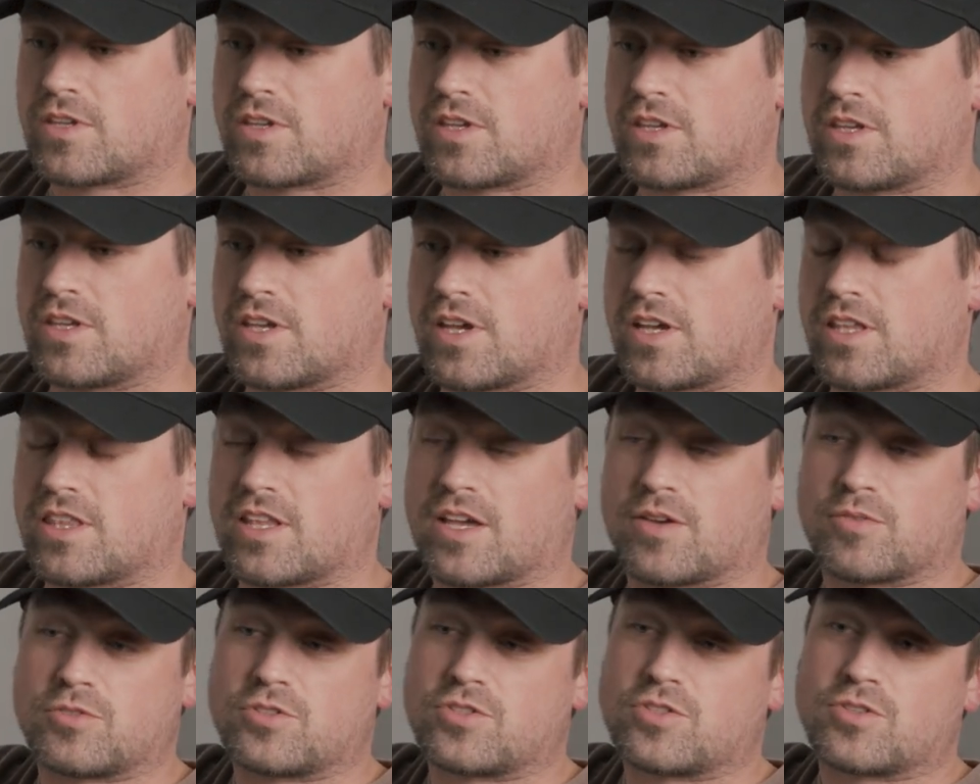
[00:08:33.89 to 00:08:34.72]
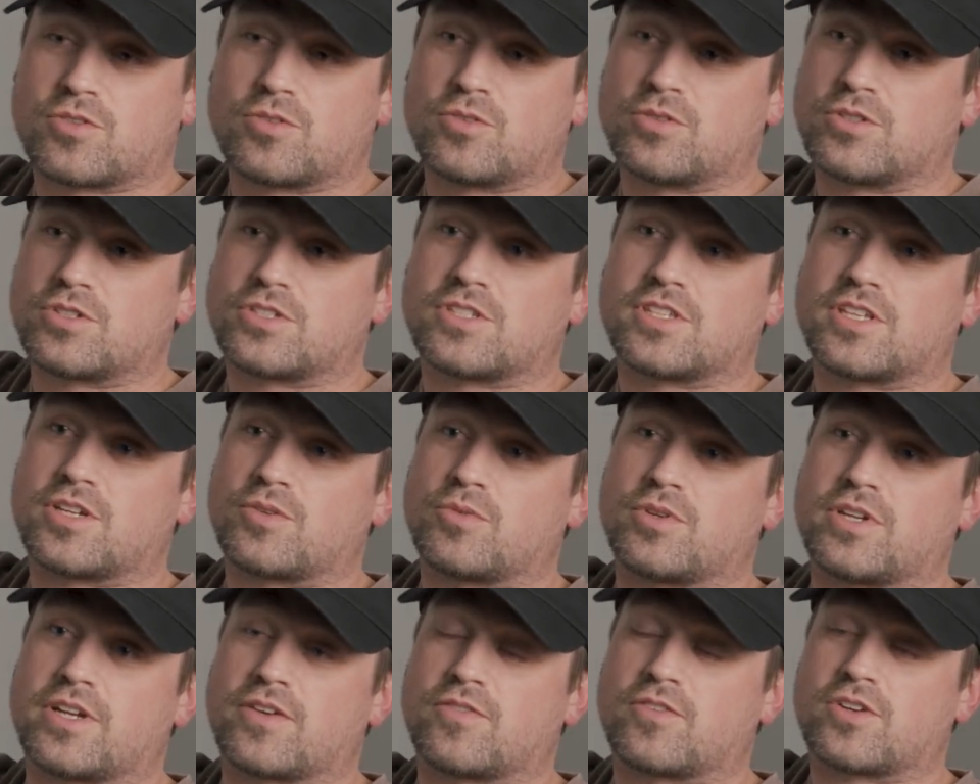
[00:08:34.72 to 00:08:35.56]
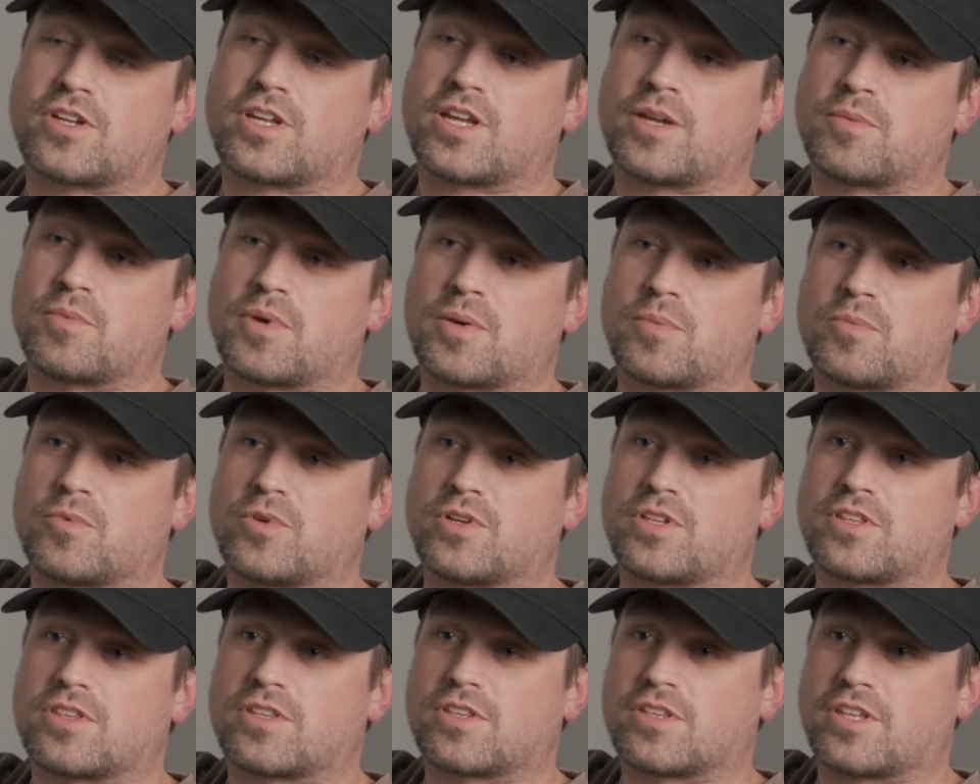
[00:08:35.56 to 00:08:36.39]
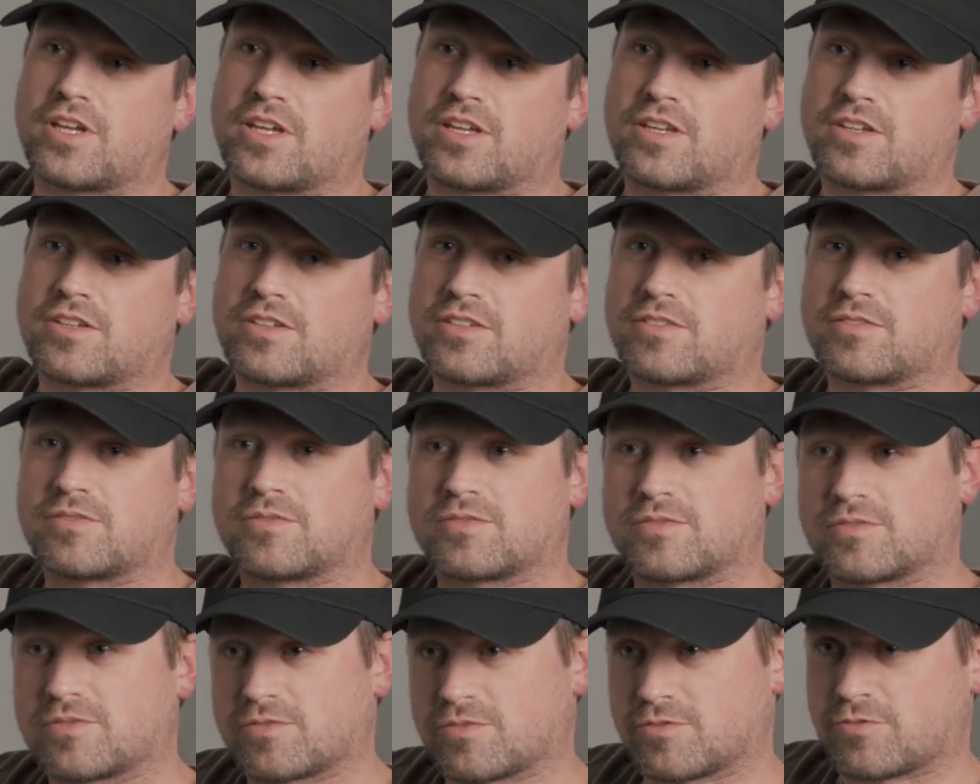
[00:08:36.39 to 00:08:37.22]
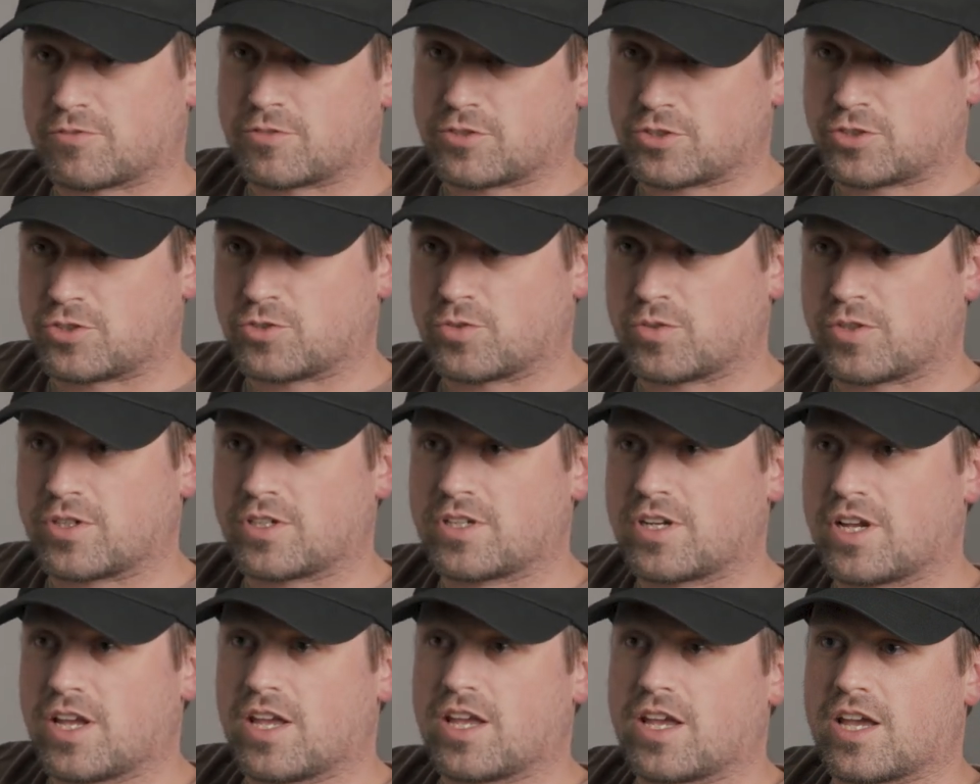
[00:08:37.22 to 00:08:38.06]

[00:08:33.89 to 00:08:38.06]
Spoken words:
that was the coolest thing we ever came up with, like, for sure.